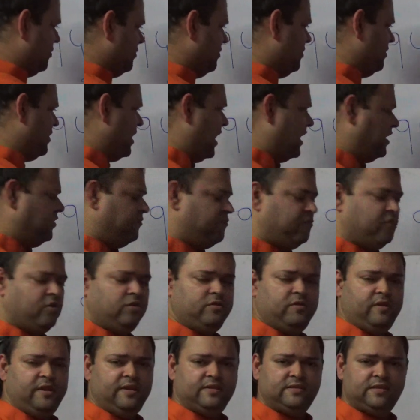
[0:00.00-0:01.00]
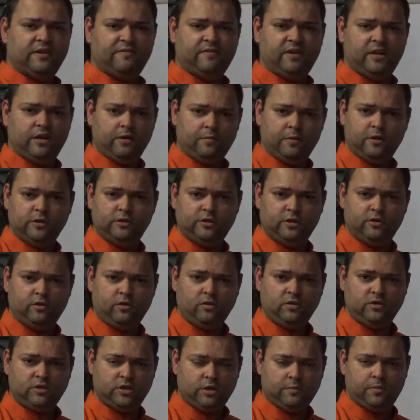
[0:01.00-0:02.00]

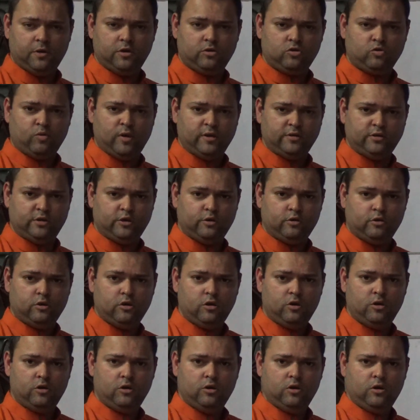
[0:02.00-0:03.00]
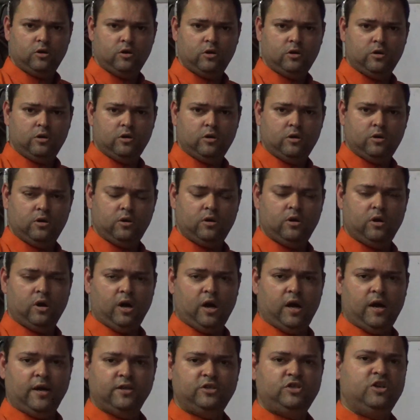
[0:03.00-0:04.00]
9437002210.
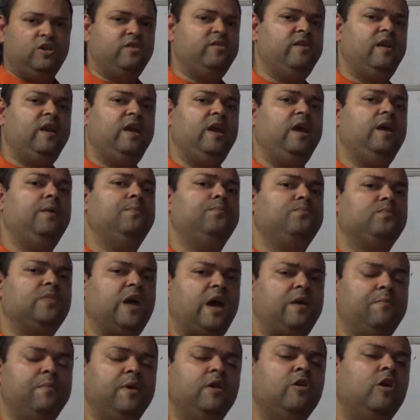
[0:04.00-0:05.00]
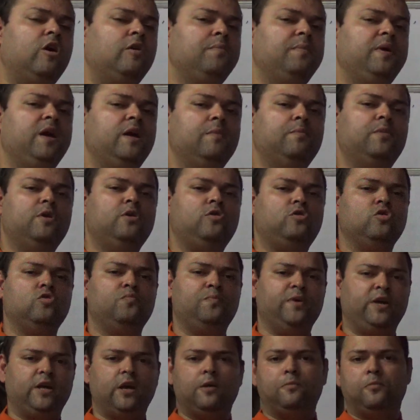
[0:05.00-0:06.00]
Generally, I may not be able to
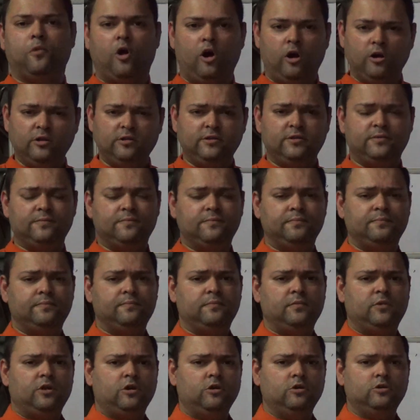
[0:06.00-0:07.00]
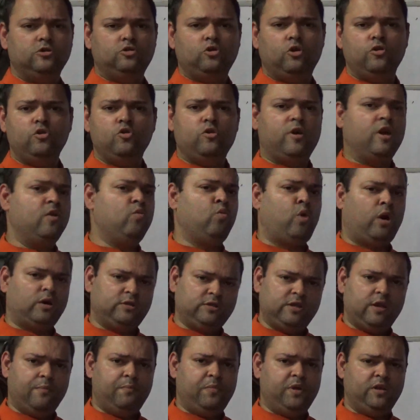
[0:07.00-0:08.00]
pick up calls, so you can
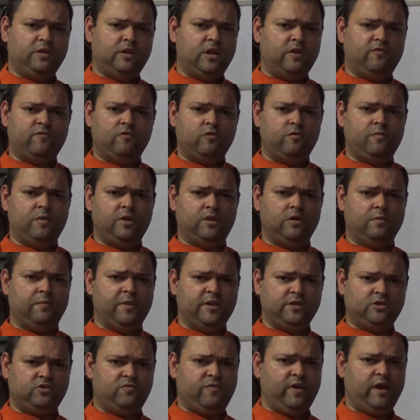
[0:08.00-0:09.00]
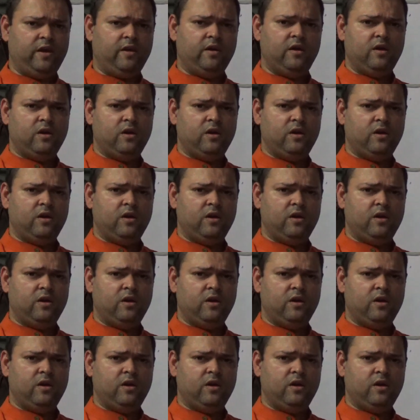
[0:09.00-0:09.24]
WhatsApp me. That would be the best way.